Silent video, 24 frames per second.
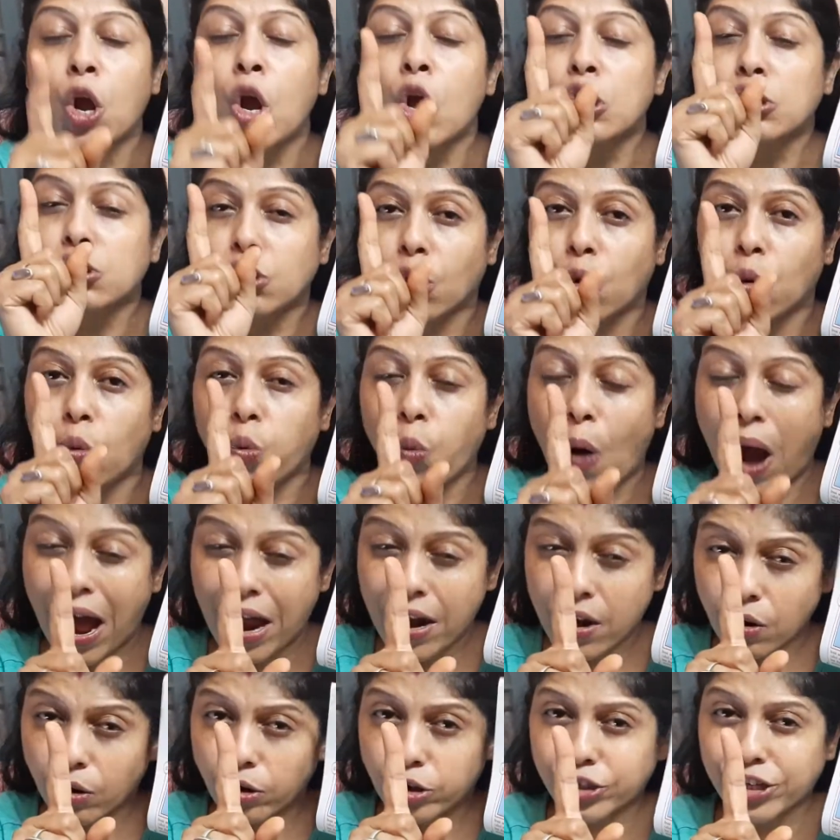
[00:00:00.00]
So one
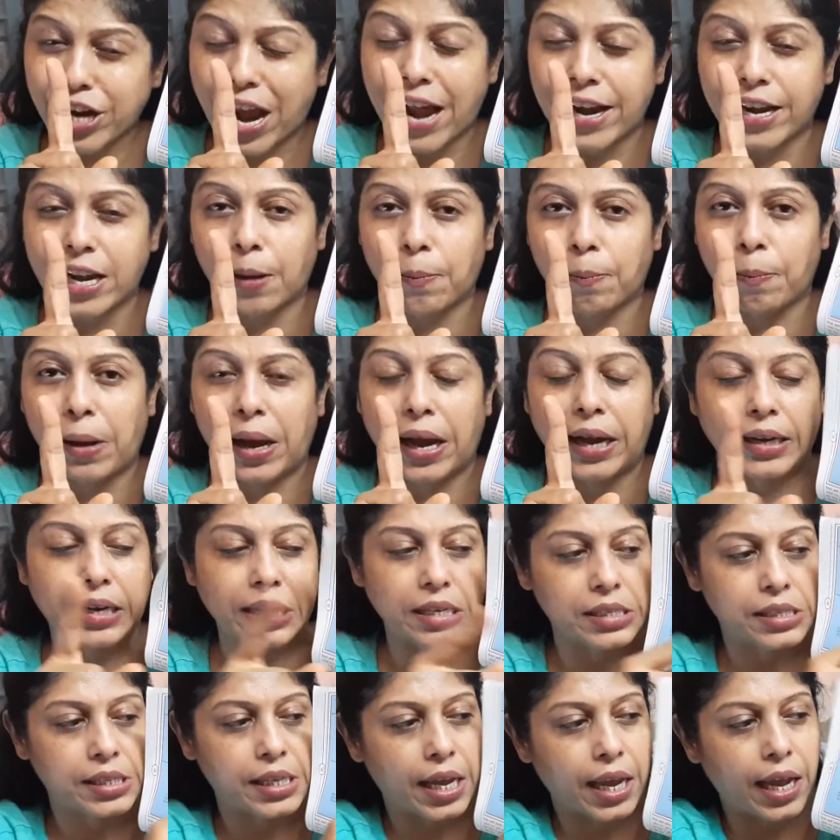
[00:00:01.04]
oceanic plate
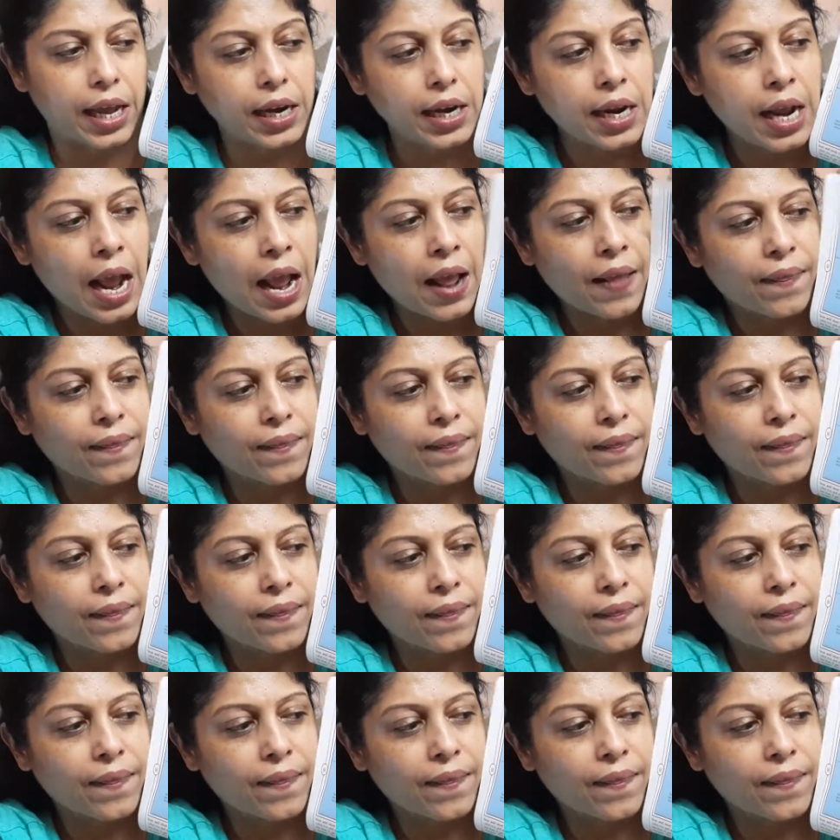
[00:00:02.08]
is there,